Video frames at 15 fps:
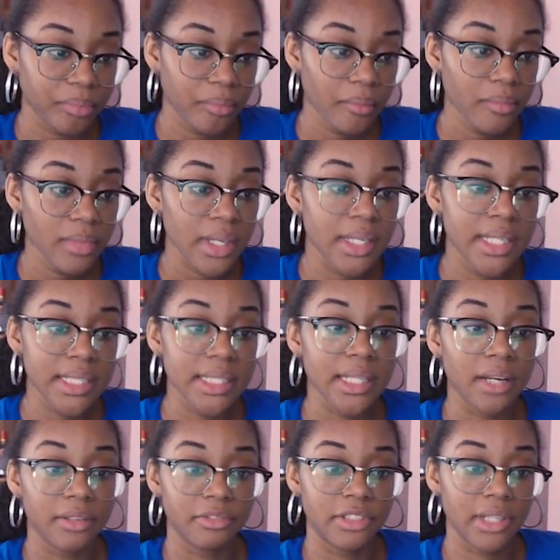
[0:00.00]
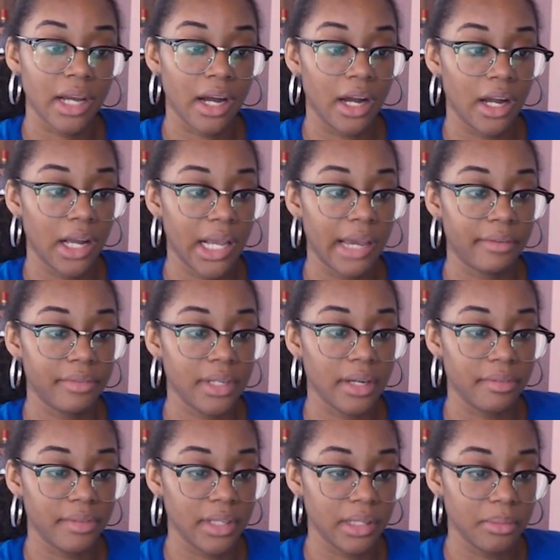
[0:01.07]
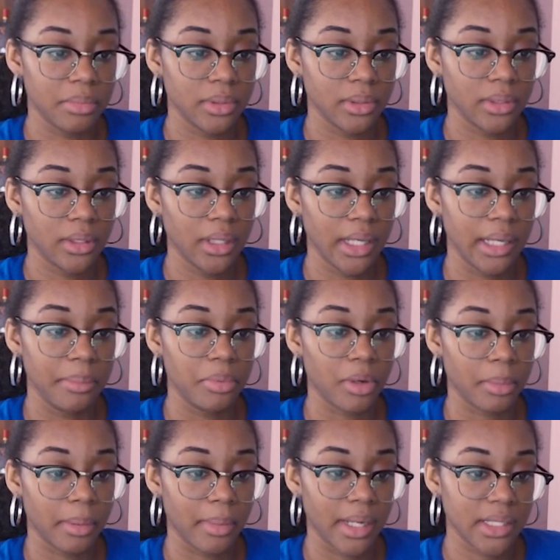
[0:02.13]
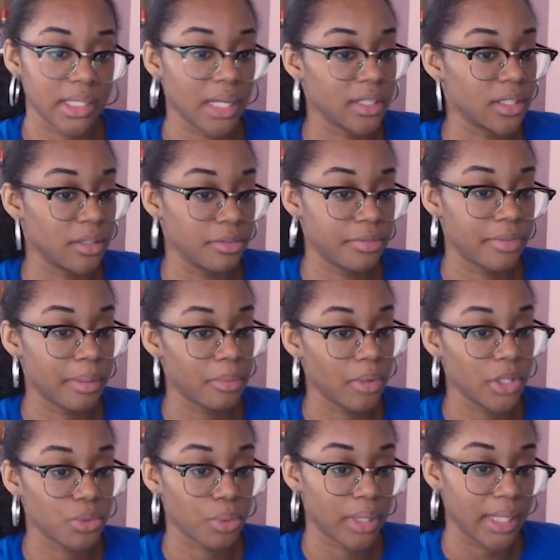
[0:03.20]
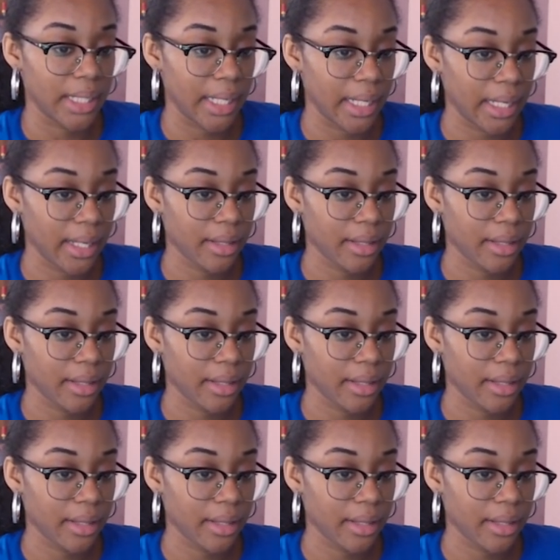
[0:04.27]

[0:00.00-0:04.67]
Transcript: This is every available in Pokemon Masters as of February 28th.